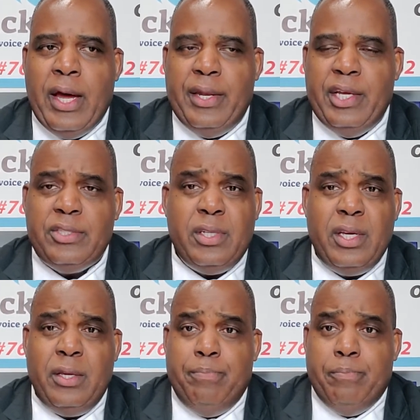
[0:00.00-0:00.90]

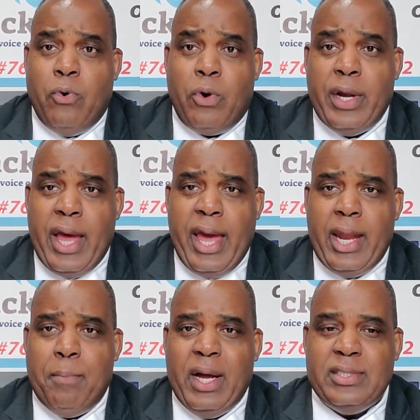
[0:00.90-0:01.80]
Initially, more than I had
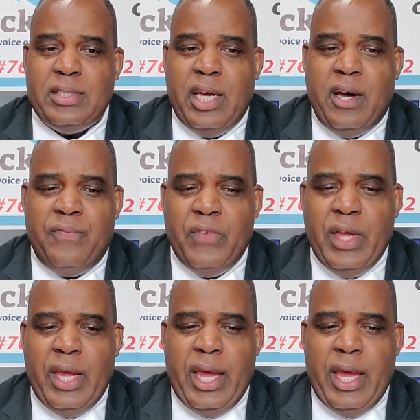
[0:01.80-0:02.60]
in myself.